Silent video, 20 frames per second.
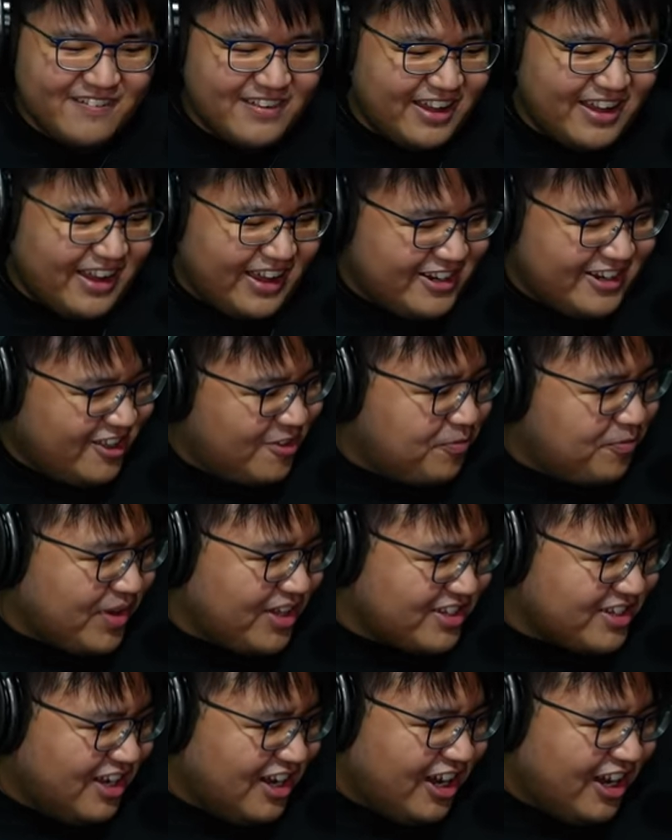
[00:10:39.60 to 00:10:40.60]
I just spent
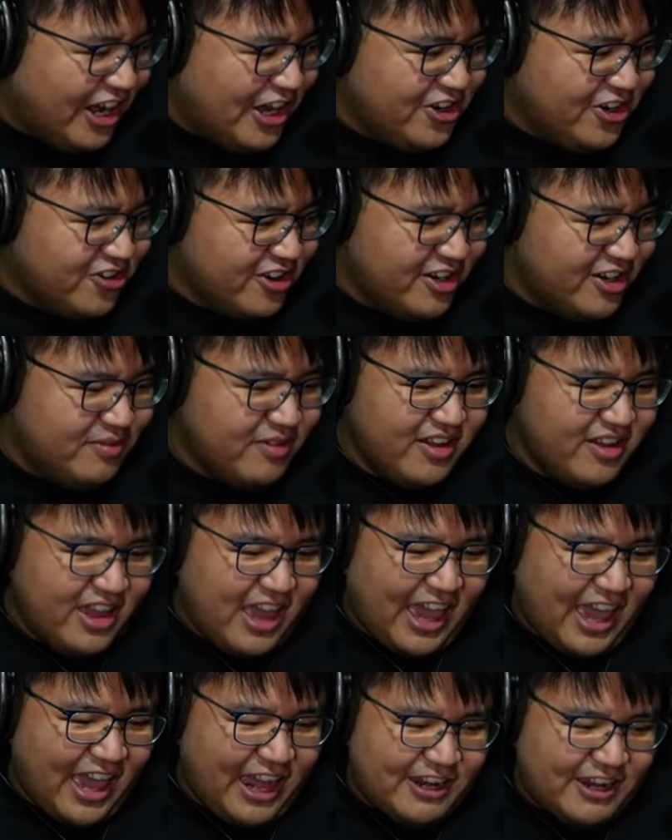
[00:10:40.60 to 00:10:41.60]
a hundred
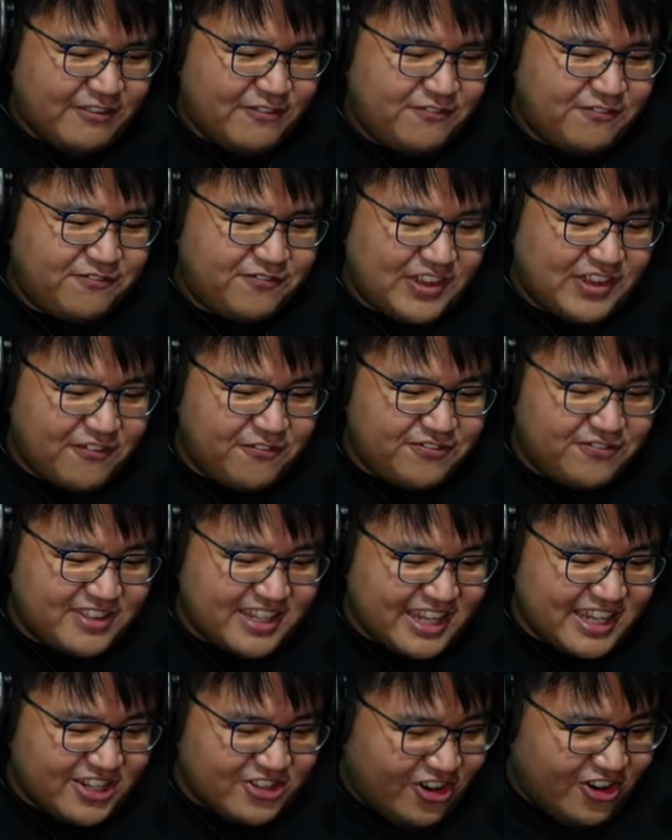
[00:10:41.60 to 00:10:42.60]
and
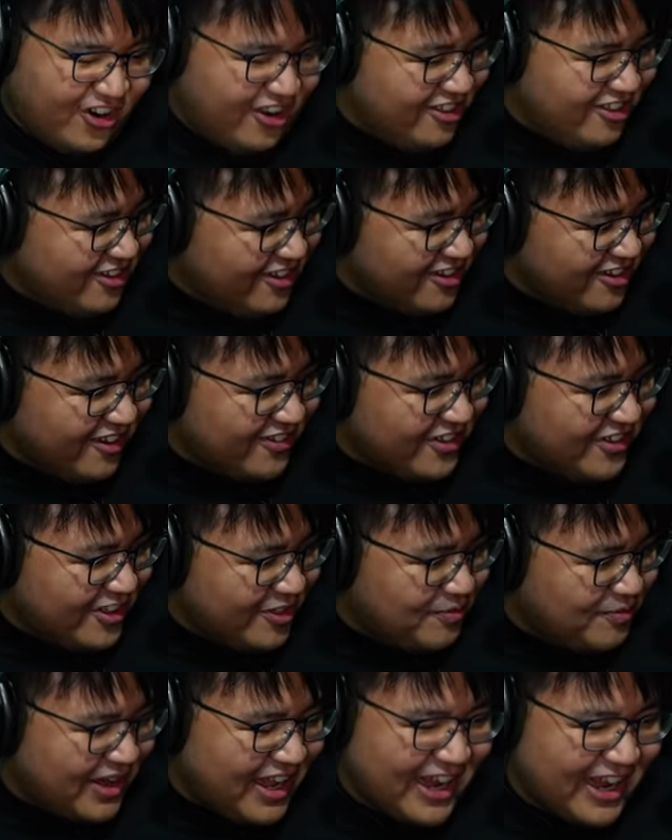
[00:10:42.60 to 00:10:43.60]
fifty dollars on this
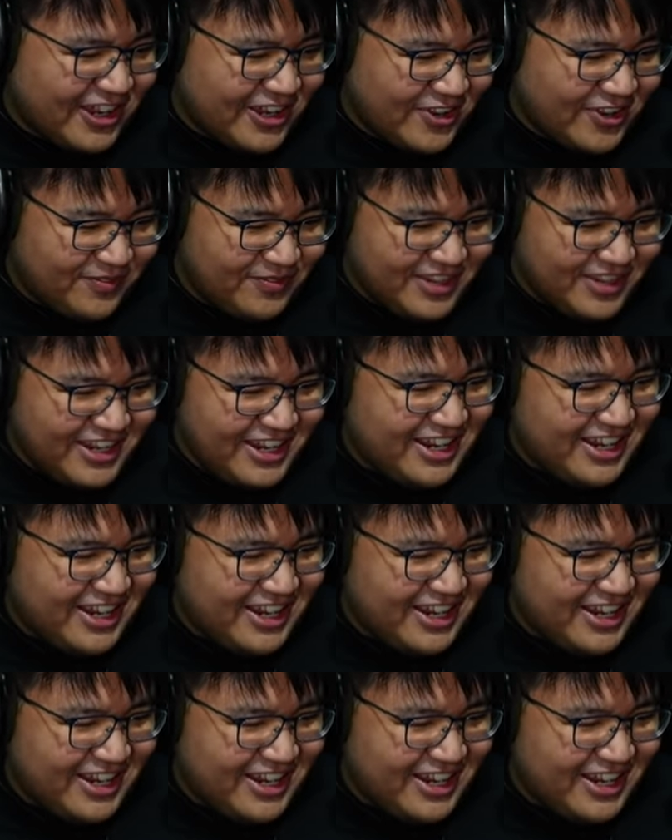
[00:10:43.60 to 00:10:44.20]
pack opening.